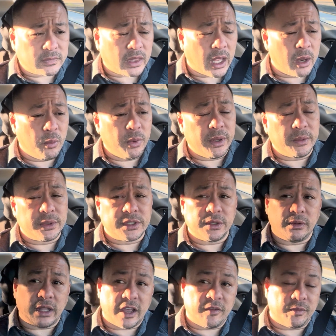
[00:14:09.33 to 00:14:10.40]
and we would do
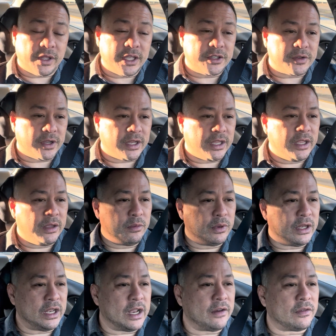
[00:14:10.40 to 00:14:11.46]
live blade training, he
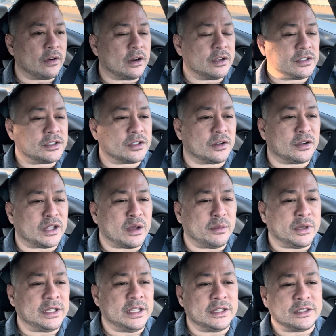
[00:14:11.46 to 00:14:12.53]
would never assert that we
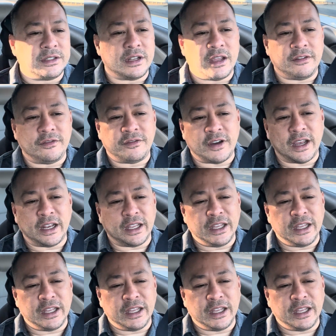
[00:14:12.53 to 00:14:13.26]
teach knife fighting.